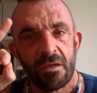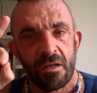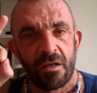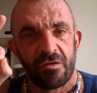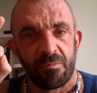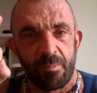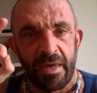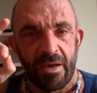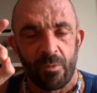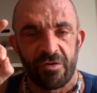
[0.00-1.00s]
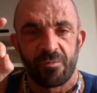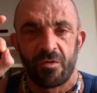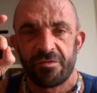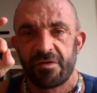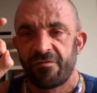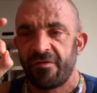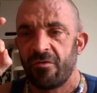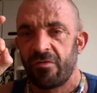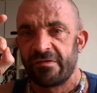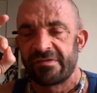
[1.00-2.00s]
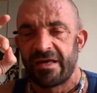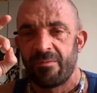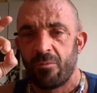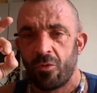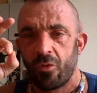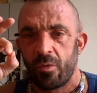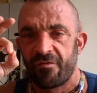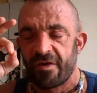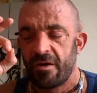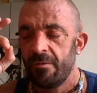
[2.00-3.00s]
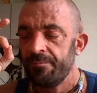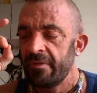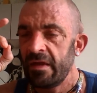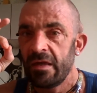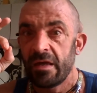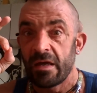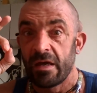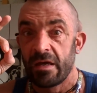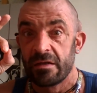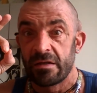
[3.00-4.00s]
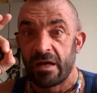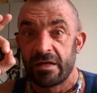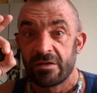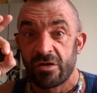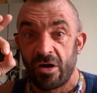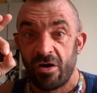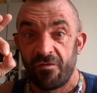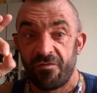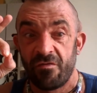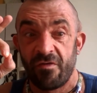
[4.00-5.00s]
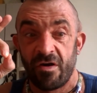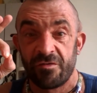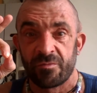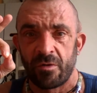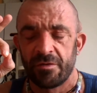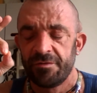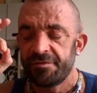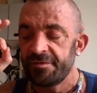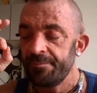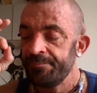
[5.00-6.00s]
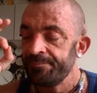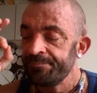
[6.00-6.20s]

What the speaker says: you need to pick which ones you feel resonate more with you and go for those ones.